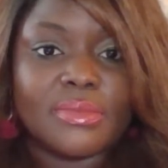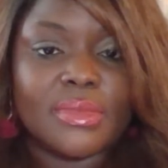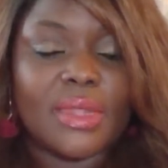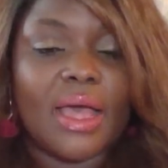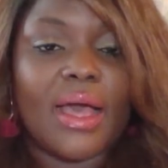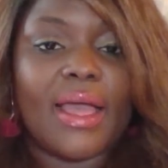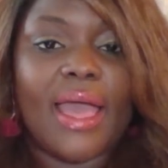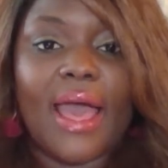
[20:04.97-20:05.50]

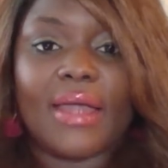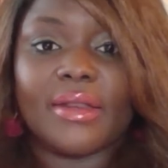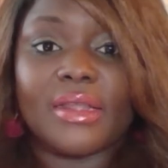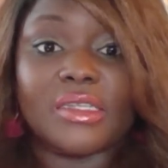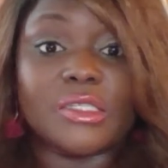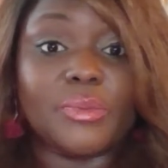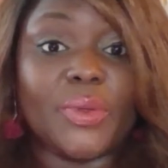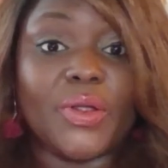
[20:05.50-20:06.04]
I had an
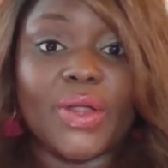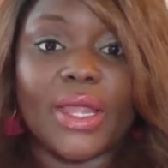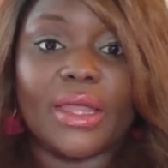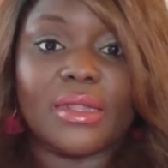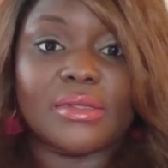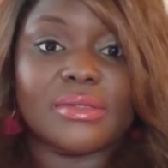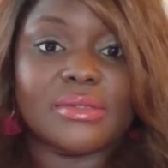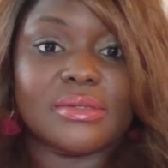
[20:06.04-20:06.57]

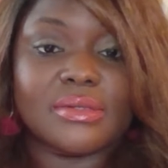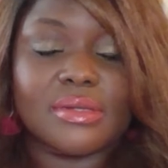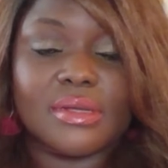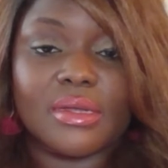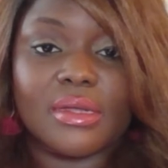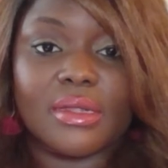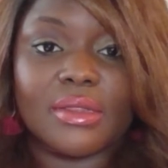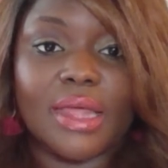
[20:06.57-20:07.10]
experience
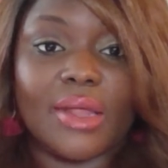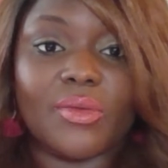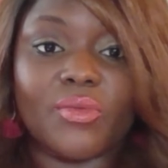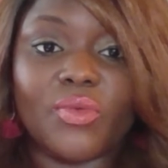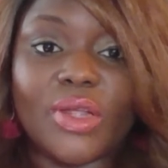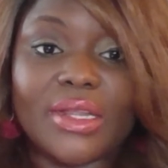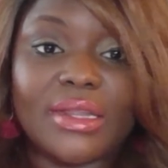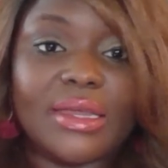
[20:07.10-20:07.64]
that
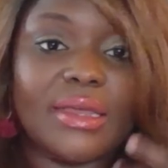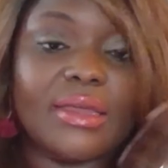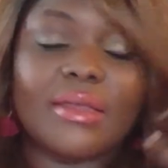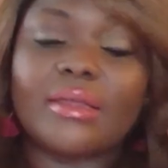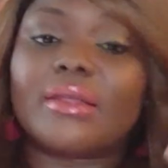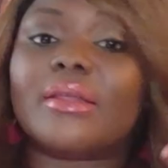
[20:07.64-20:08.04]
really